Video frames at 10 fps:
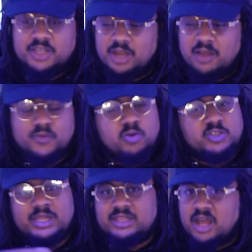You know, of
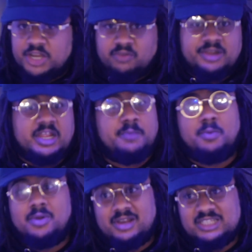course we had the underground hip
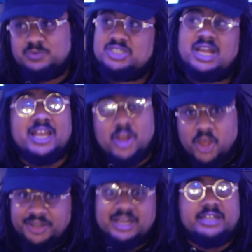hop artists, which I
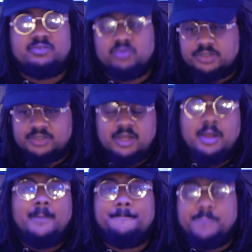learned later on,
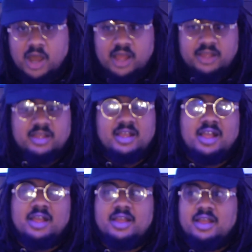but
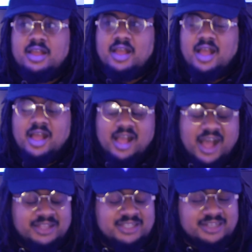
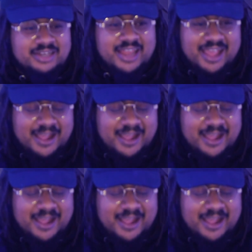I didn't